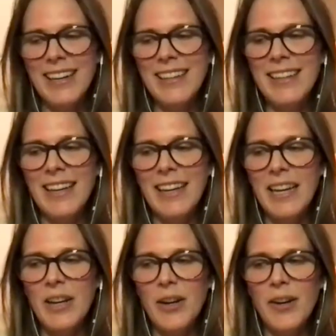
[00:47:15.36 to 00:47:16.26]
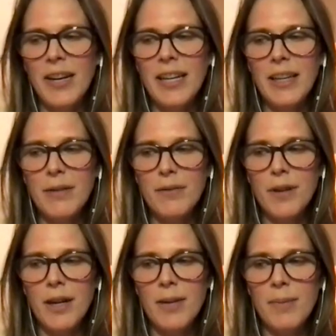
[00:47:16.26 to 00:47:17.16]
yeah, and I give
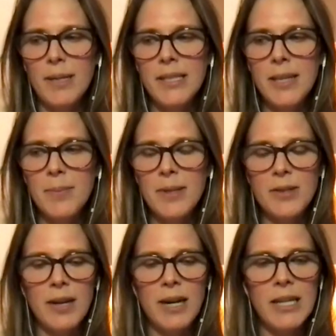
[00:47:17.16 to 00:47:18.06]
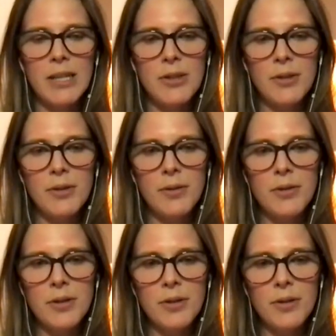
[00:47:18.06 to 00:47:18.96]
my deepest gratitude
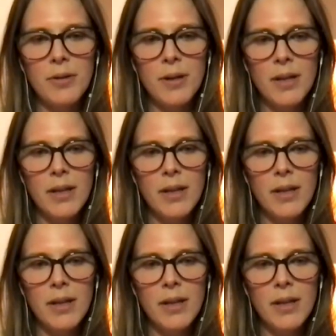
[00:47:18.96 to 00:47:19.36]
to